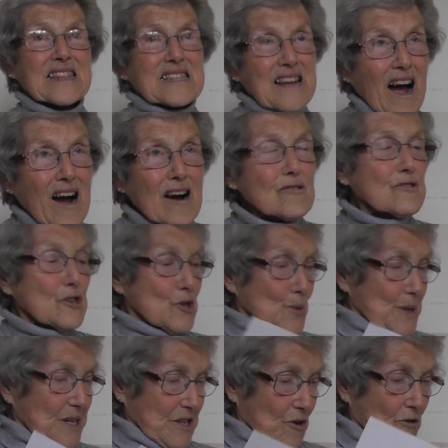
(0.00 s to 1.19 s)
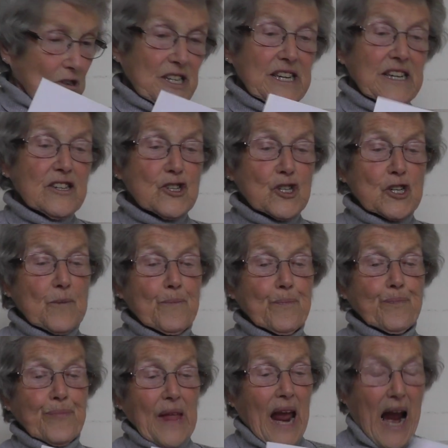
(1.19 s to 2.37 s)
Down to Swiss Cottage,
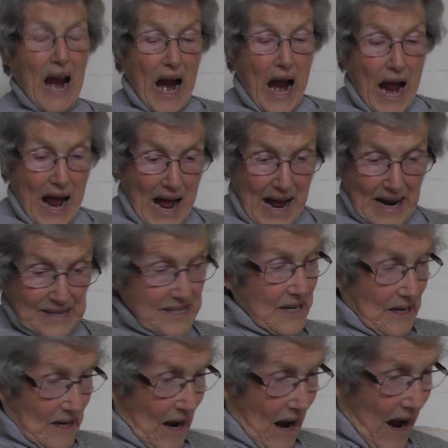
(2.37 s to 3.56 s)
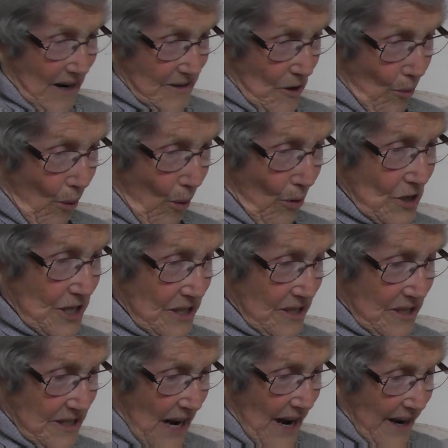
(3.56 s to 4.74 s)
and under what
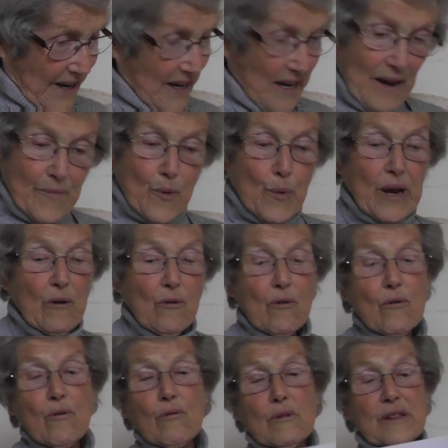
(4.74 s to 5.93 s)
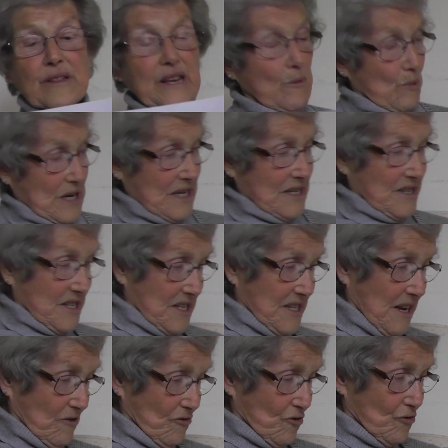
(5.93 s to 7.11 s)
today we call is the
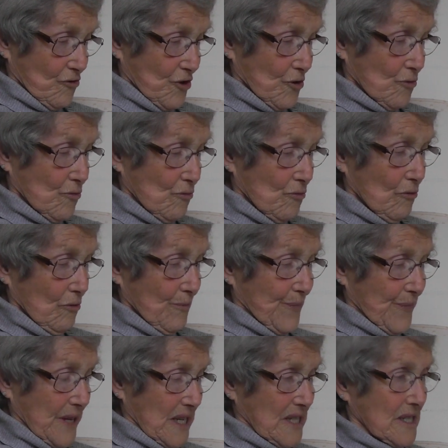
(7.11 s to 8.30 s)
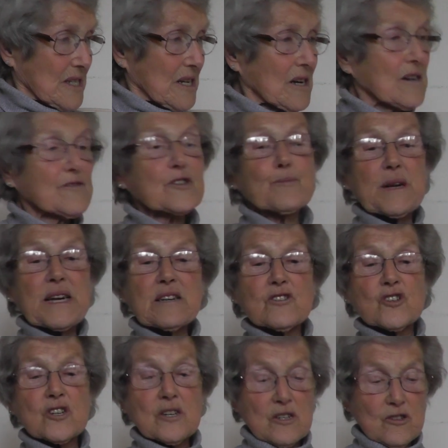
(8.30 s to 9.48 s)
Central School of
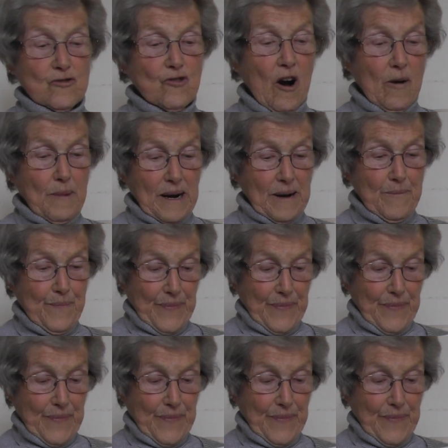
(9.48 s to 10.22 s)
Speech and Drama.